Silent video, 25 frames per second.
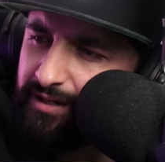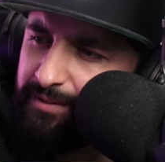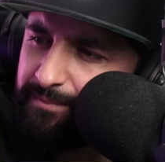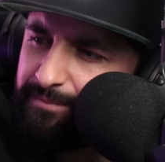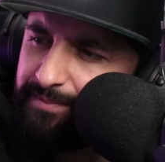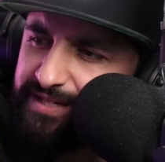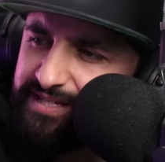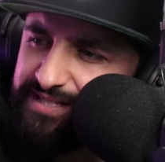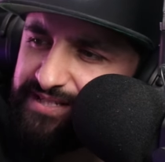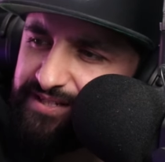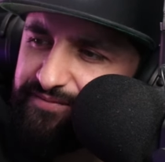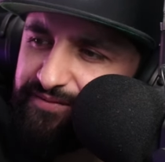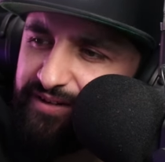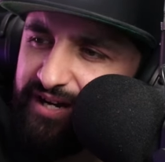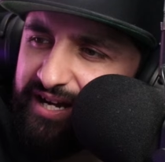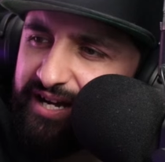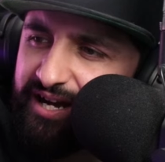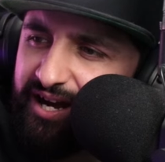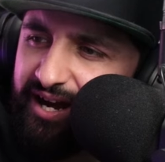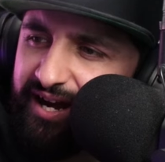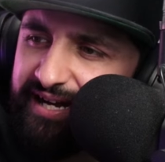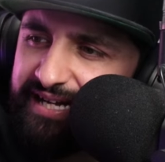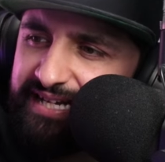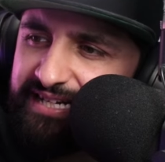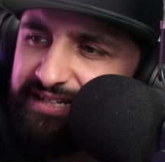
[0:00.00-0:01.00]
Please invite
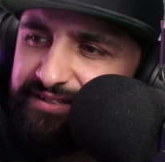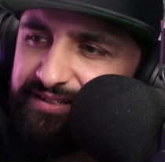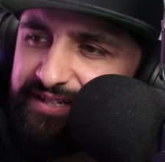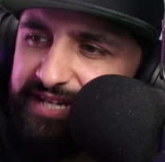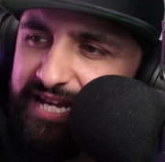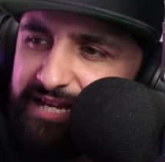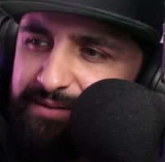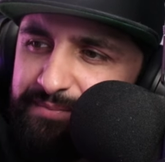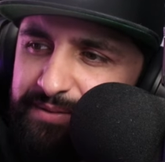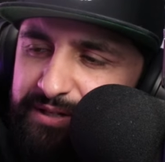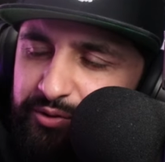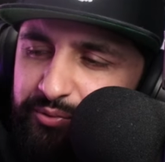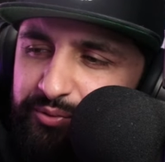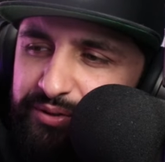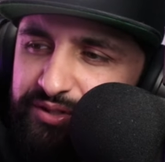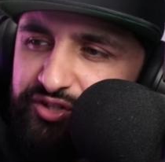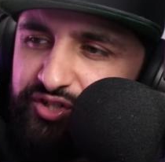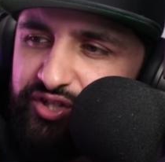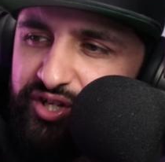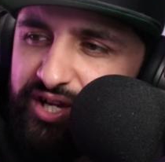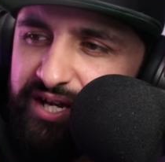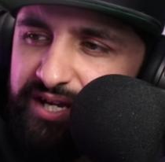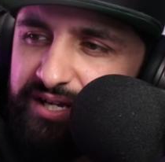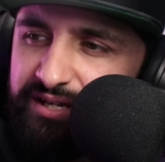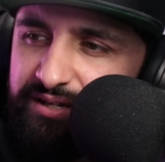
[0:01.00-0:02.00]
Island Gaming with
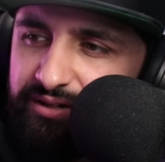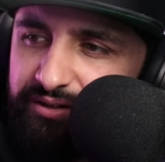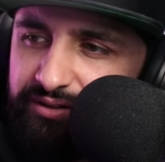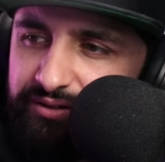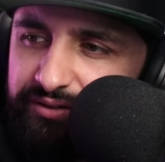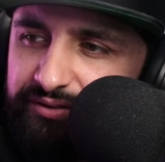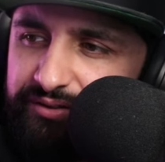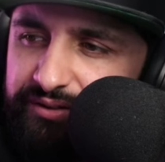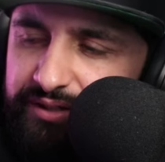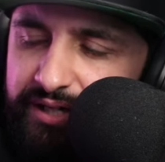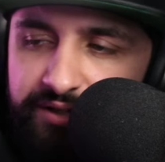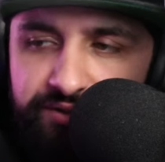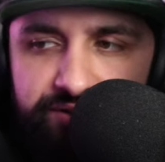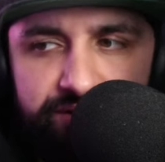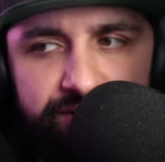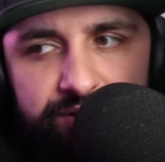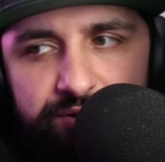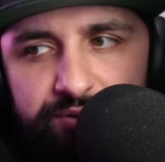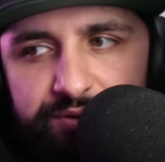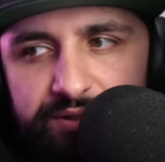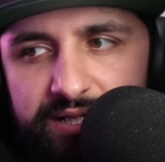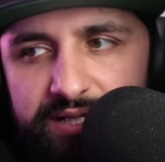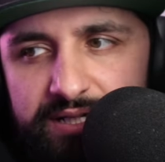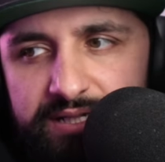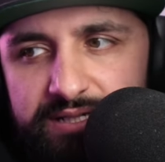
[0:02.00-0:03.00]
Jay on. I don't know
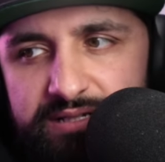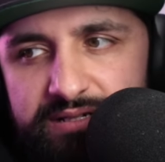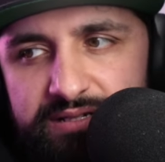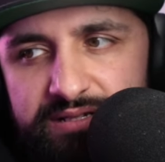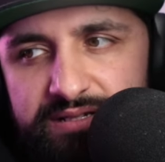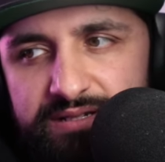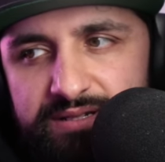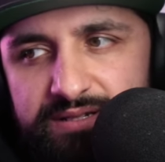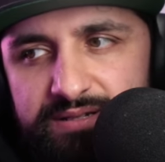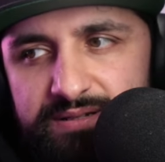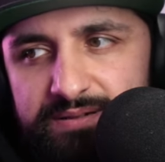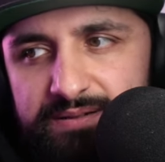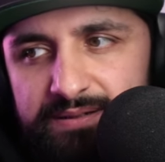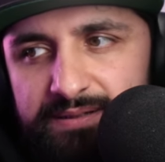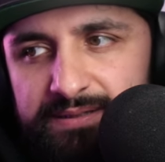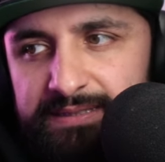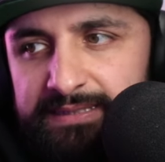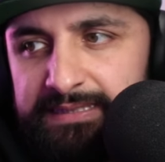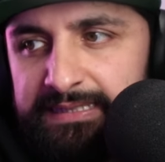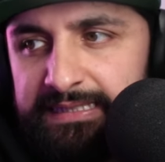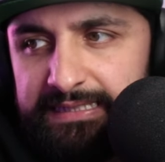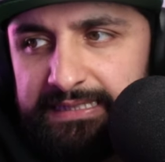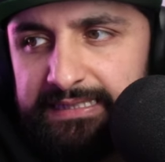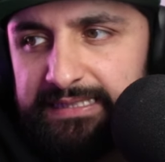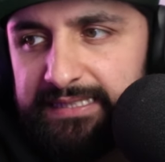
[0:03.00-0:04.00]
who that is.
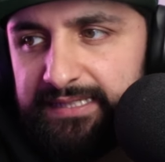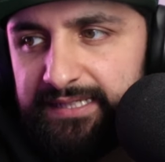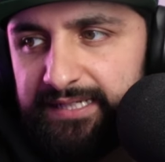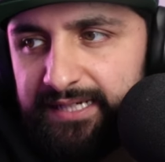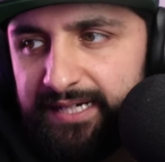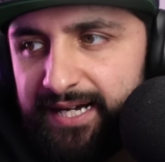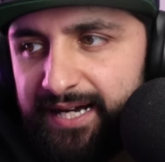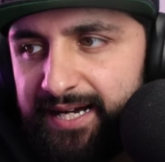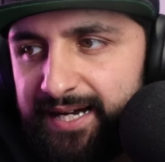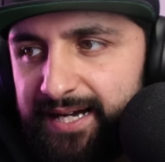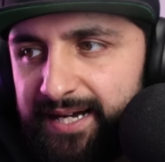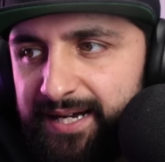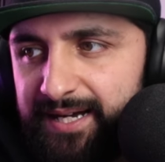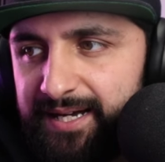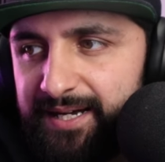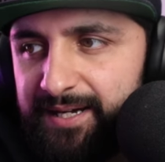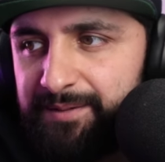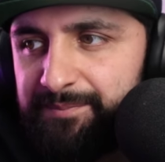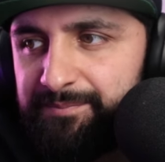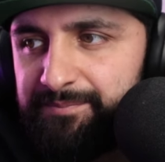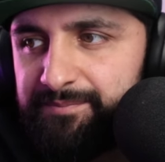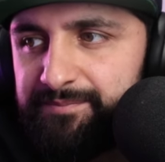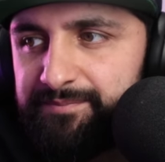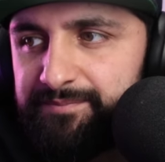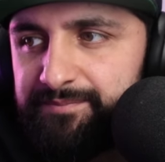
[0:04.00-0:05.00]

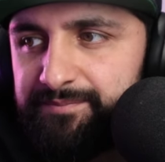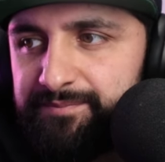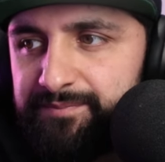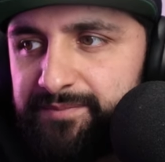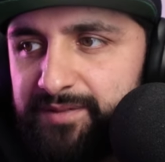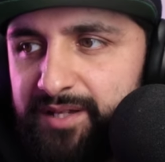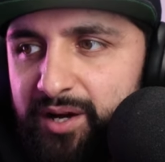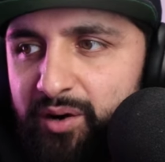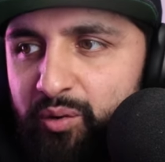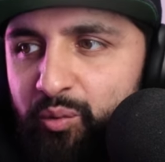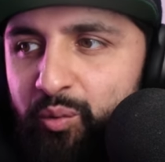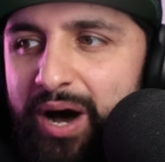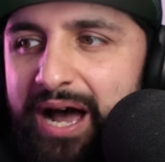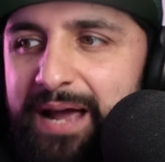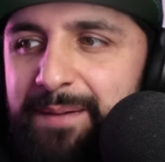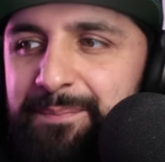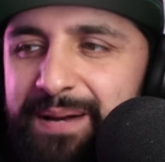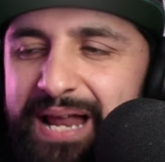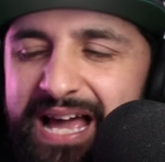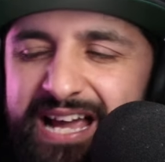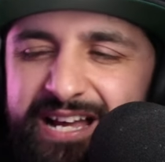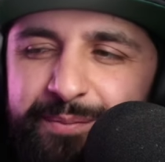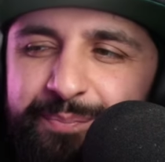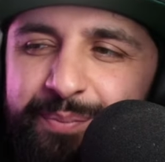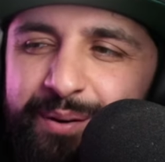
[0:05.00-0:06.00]
Um, why
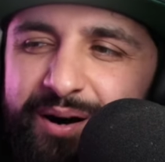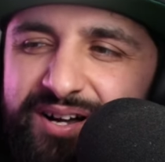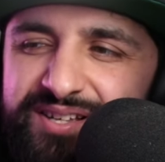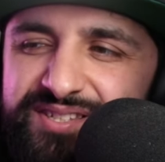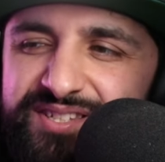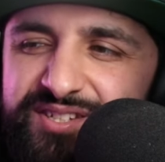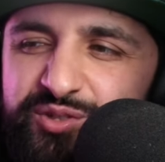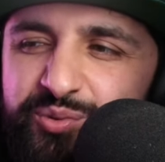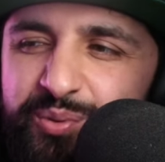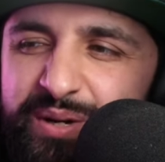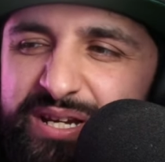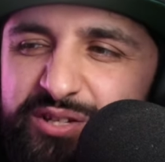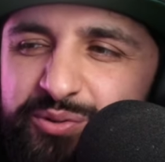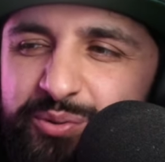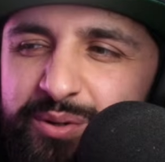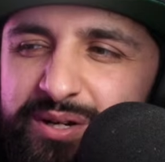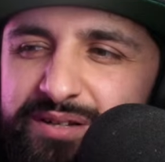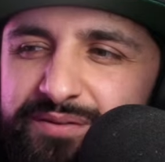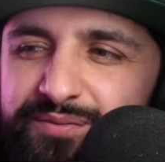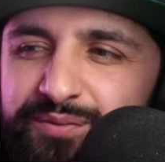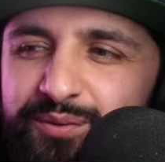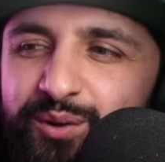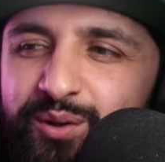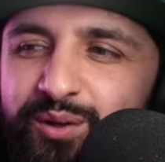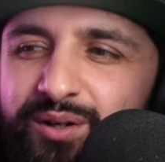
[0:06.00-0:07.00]
black bars in
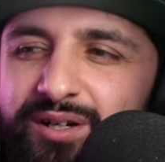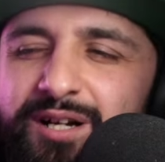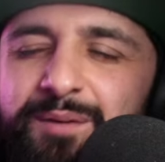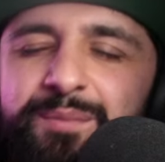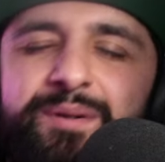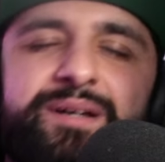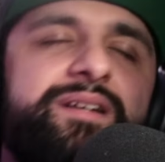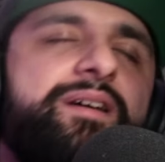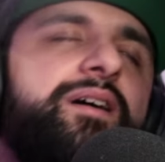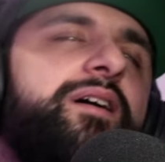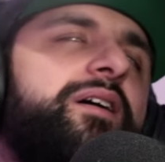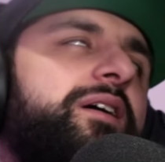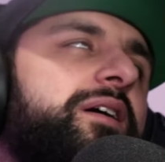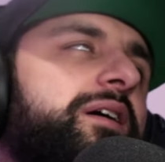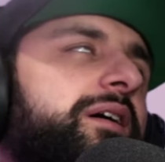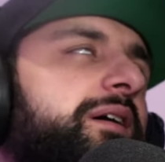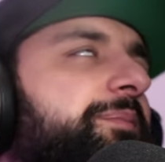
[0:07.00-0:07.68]
2024? Come on, oh,